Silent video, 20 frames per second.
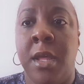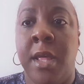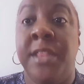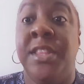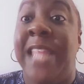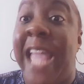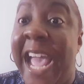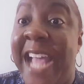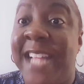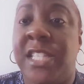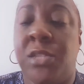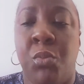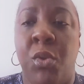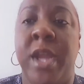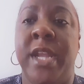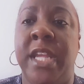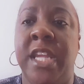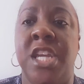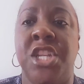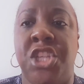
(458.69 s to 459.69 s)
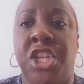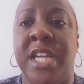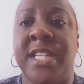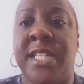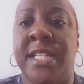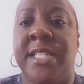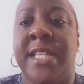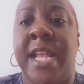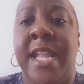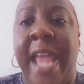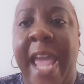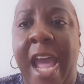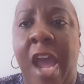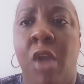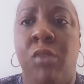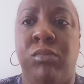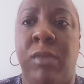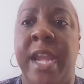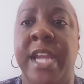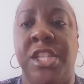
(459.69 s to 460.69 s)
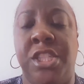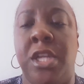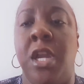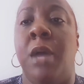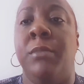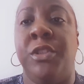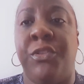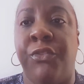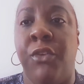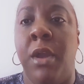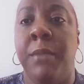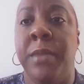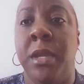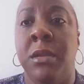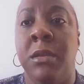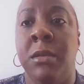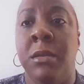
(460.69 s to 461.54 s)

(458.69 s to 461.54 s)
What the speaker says: That's where the injustice and the outrage comes from.